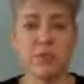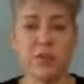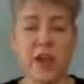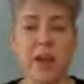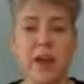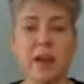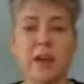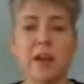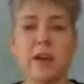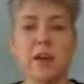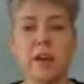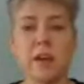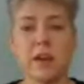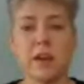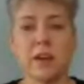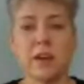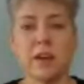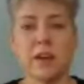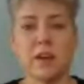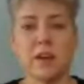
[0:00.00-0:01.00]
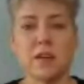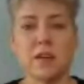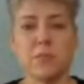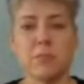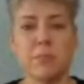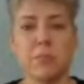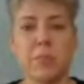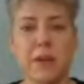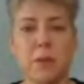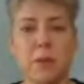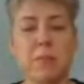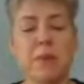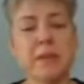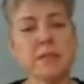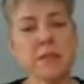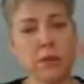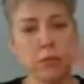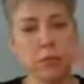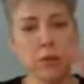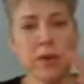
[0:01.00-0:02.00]
other thing. Um, but it
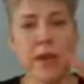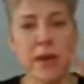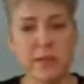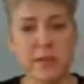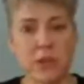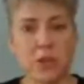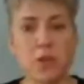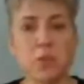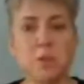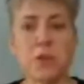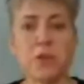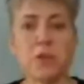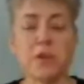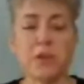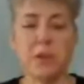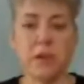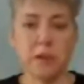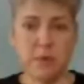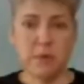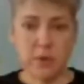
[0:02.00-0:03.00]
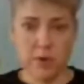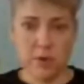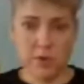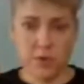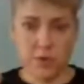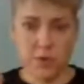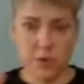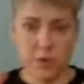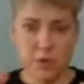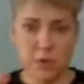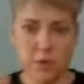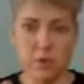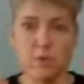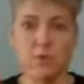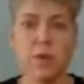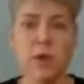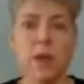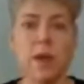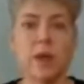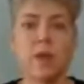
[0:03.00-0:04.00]
means that we, as a community, there's
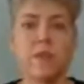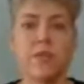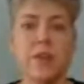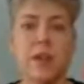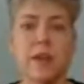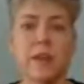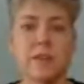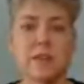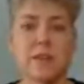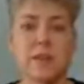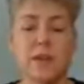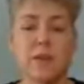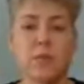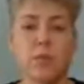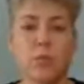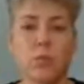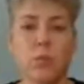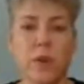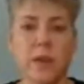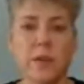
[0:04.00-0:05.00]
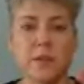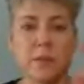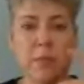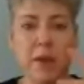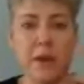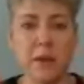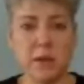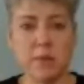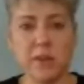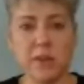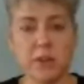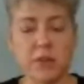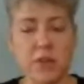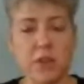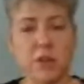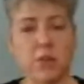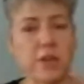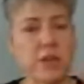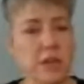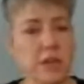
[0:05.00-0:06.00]
certain things that we demand of
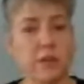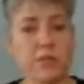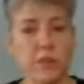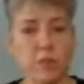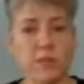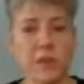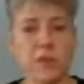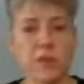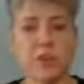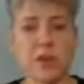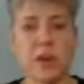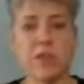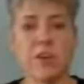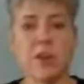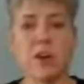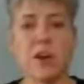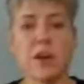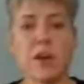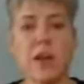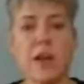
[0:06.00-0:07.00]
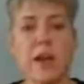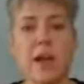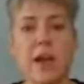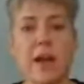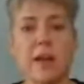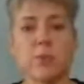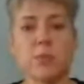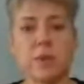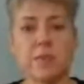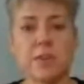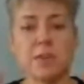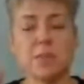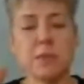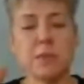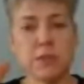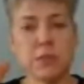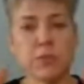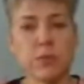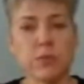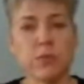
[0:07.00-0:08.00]
each other and need from each other. And what
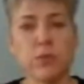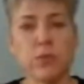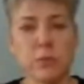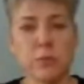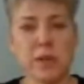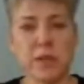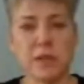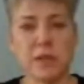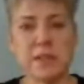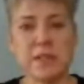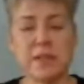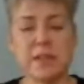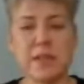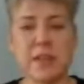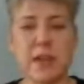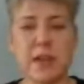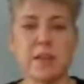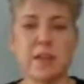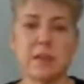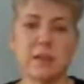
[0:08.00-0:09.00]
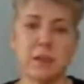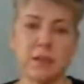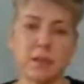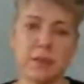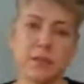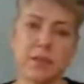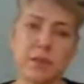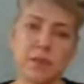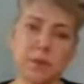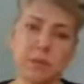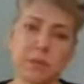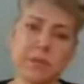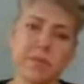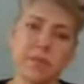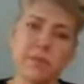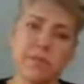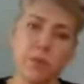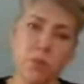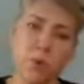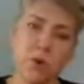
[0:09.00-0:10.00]
this means for ruminants is that the
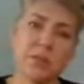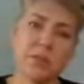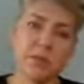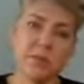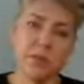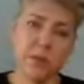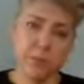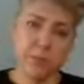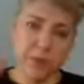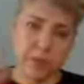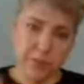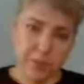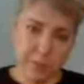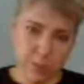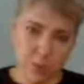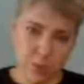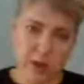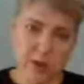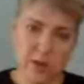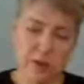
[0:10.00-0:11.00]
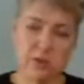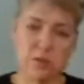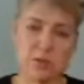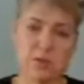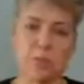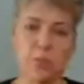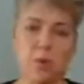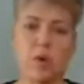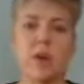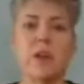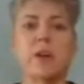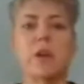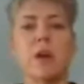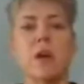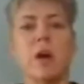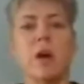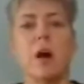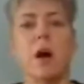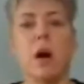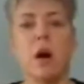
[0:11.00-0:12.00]
force the, that the predators
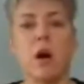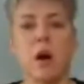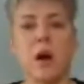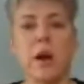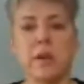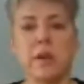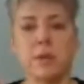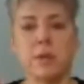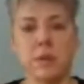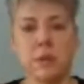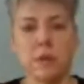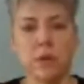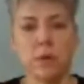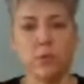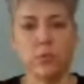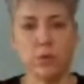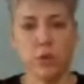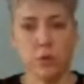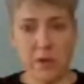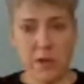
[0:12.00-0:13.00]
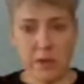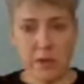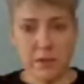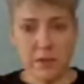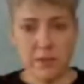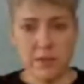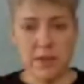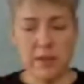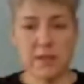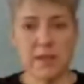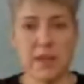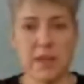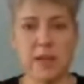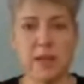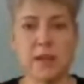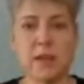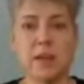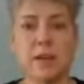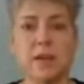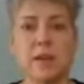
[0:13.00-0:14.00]
put on ruminants is
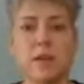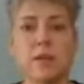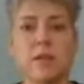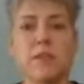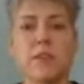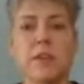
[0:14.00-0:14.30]
that